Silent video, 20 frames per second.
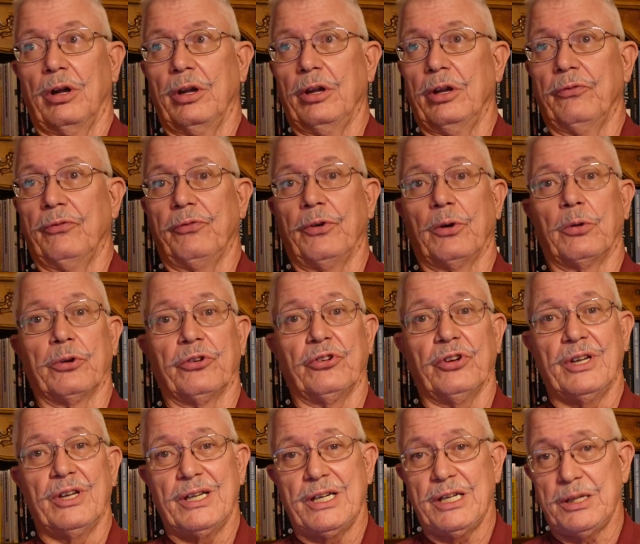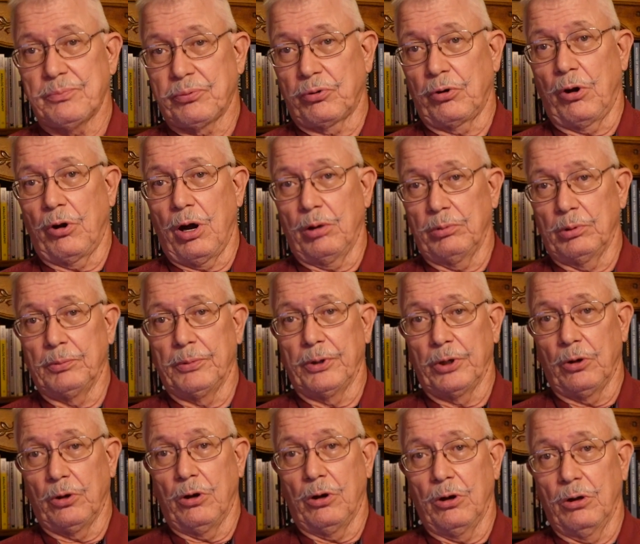If there was any problem at
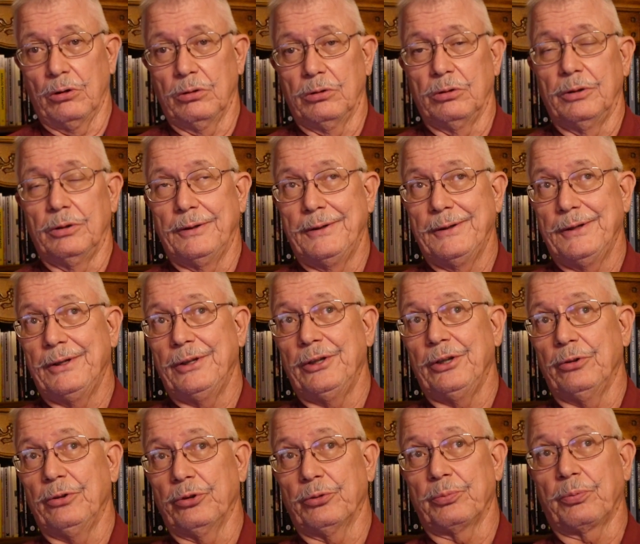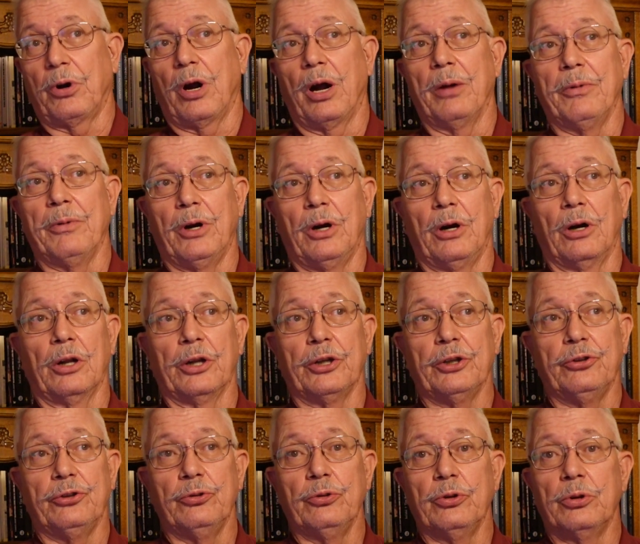all, it was primarily
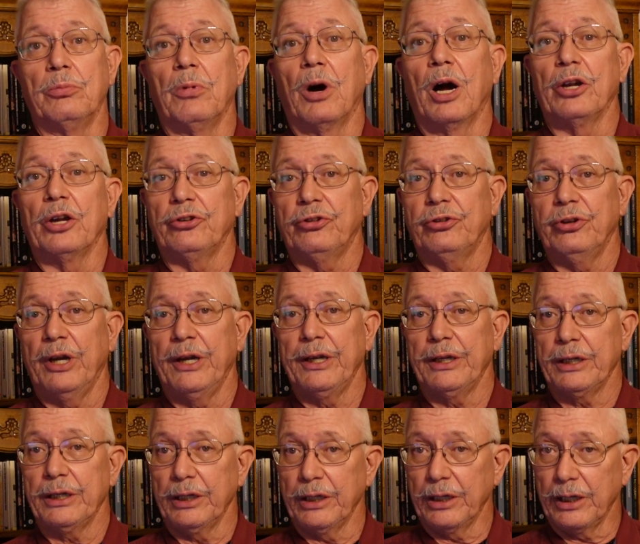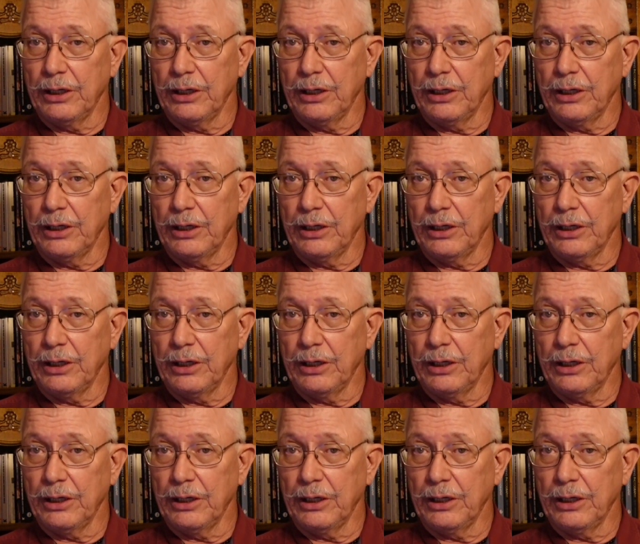due to my shaking.